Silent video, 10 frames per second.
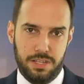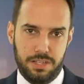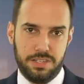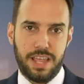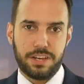
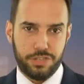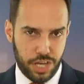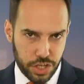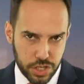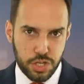This is
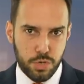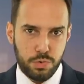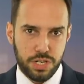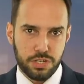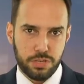actually a
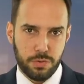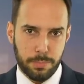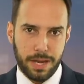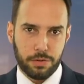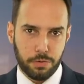huge issue in the
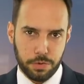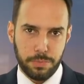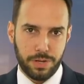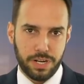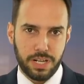medical
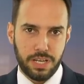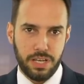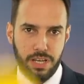community.